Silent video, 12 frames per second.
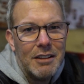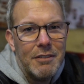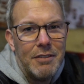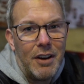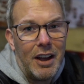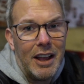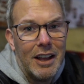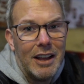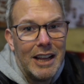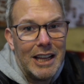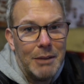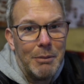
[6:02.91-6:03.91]

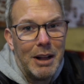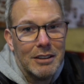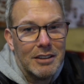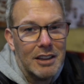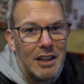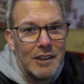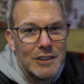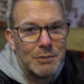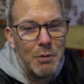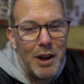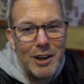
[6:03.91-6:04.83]
via email to the customer.